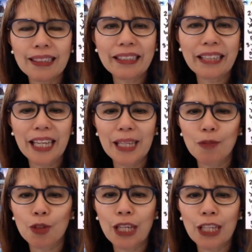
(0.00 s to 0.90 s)
game
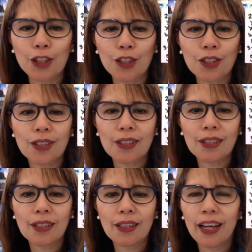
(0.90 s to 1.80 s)
changers
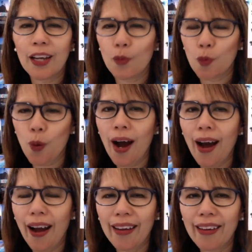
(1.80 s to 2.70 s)
and
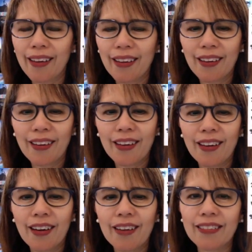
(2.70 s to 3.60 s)
why
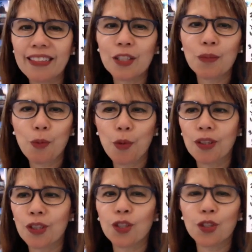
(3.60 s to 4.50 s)
are these
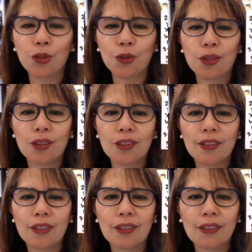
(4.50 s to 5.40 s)
important to you,
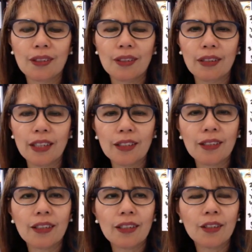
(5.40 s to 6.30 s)
right?
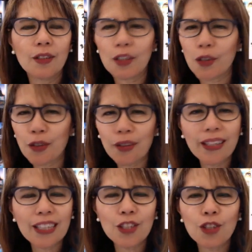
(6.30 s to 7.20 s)
Look at all the
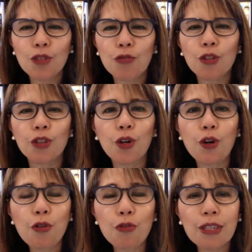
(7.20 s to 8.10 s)
lessons you've learned
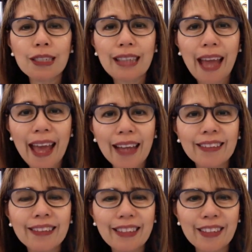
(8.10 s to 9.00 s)
over 10
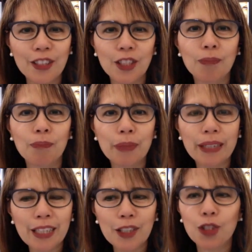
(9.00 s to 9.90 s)
years,
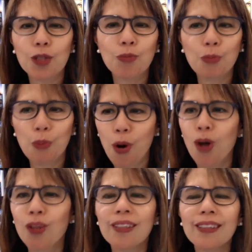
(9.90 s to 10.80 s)
big and
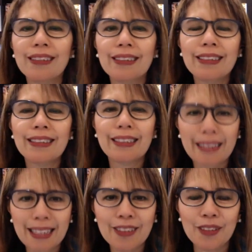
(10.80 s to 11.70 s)
small
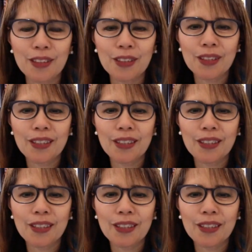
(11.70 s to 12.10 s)
lessons.